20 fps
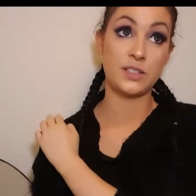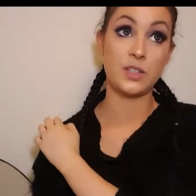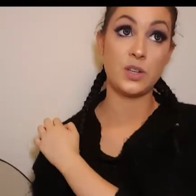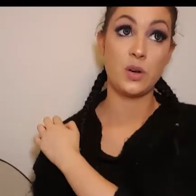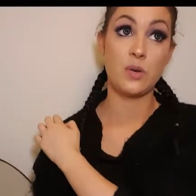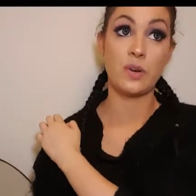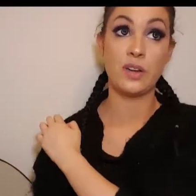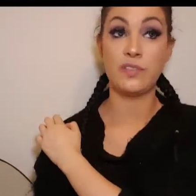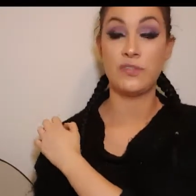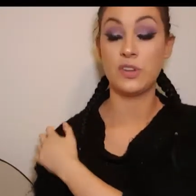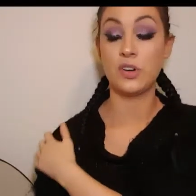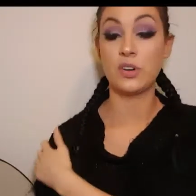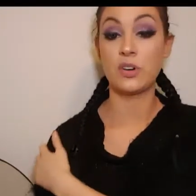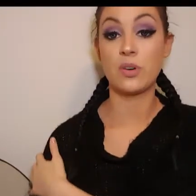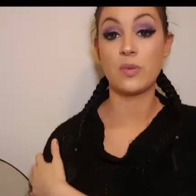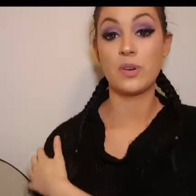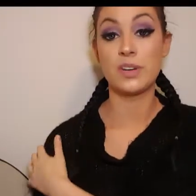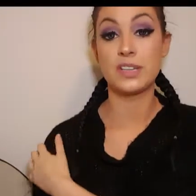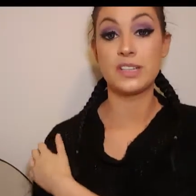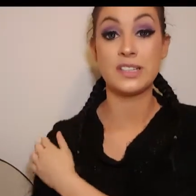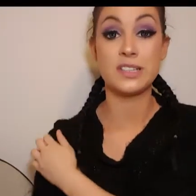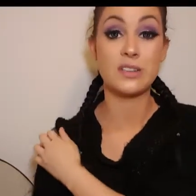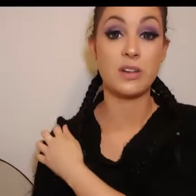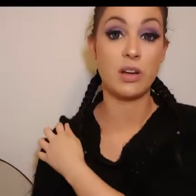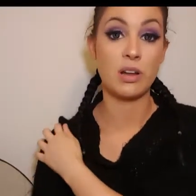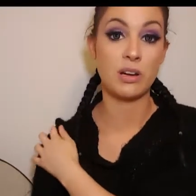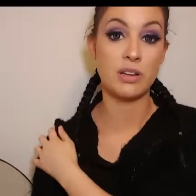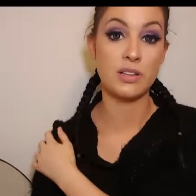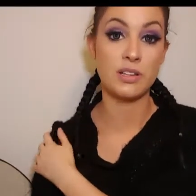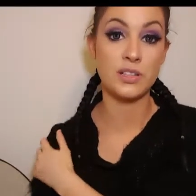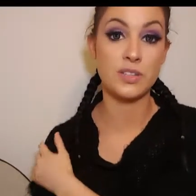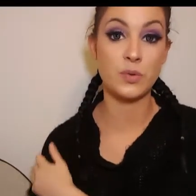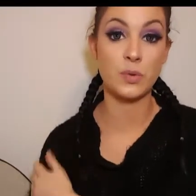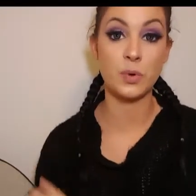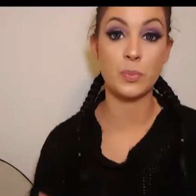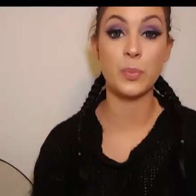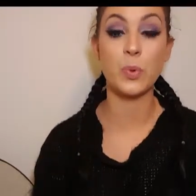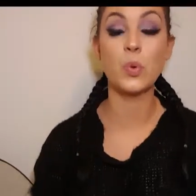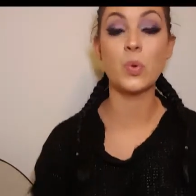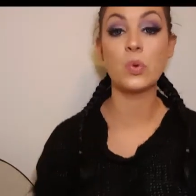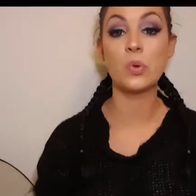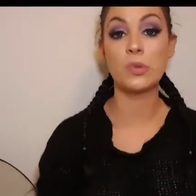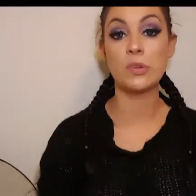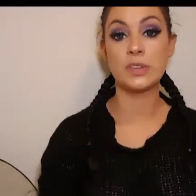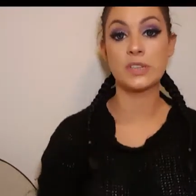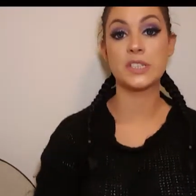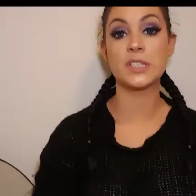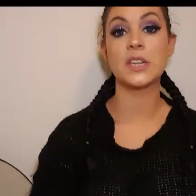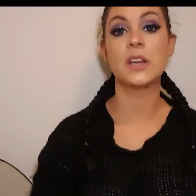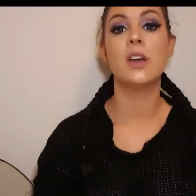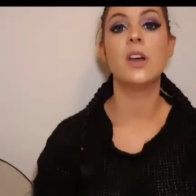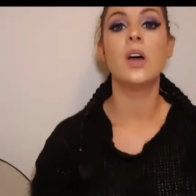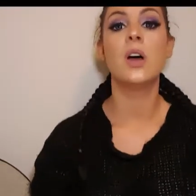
So if you're going to saunas or pools